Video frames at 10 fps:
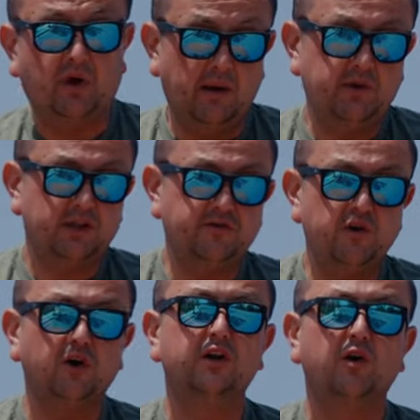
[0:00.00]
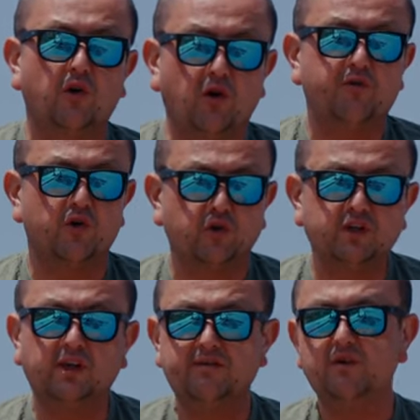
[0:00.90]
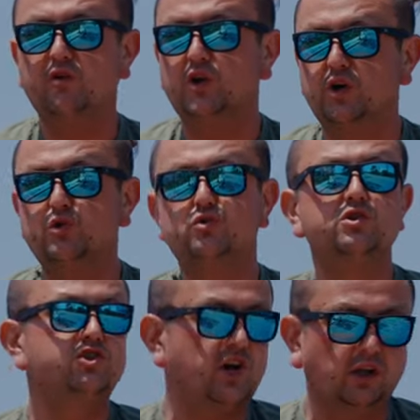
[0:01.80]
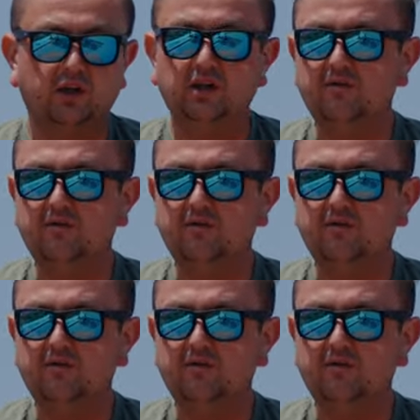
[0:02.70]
I mean, if you're gonna go off-roading, if you wanna go to the jungle,